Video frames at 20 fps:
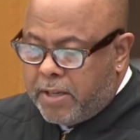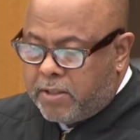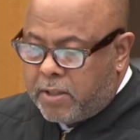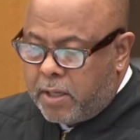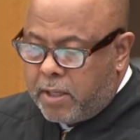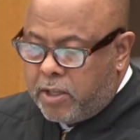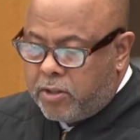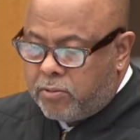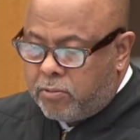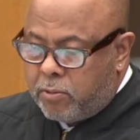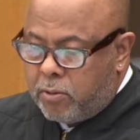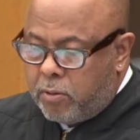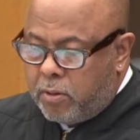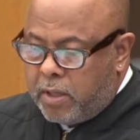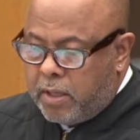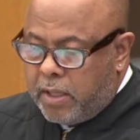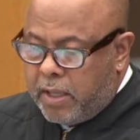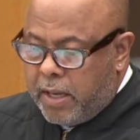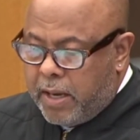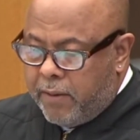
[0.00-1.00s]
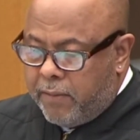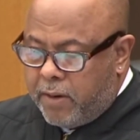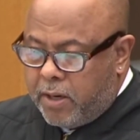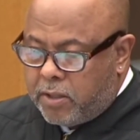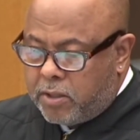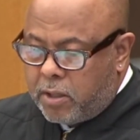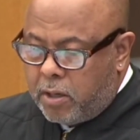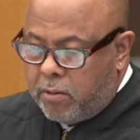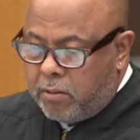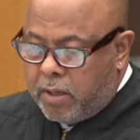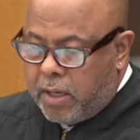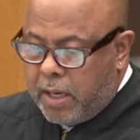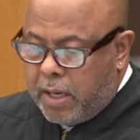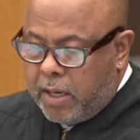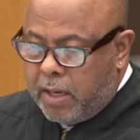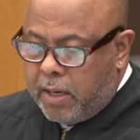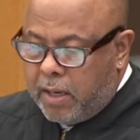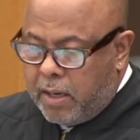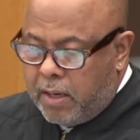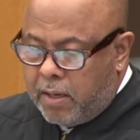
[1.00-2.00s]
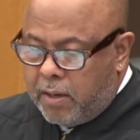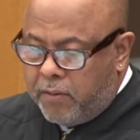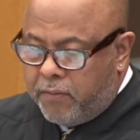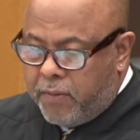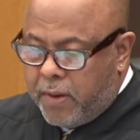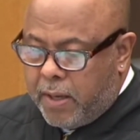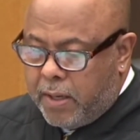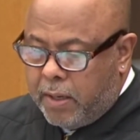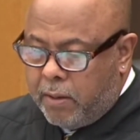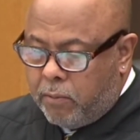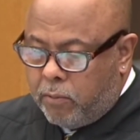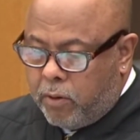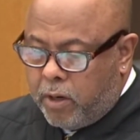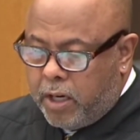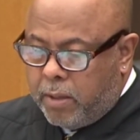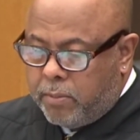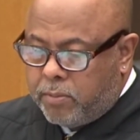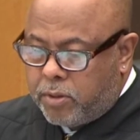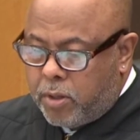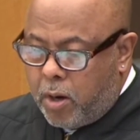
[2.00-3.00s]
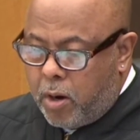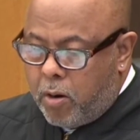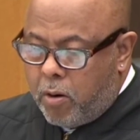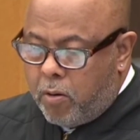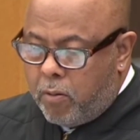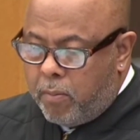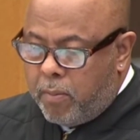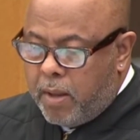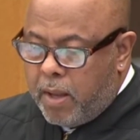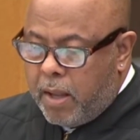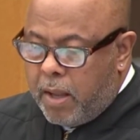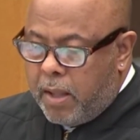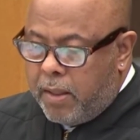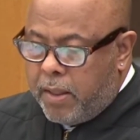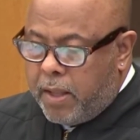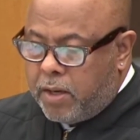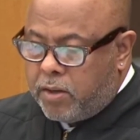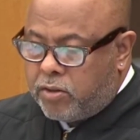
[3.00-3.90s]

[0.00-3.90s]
Based on this ruling, the evidence located in defendant Williams' home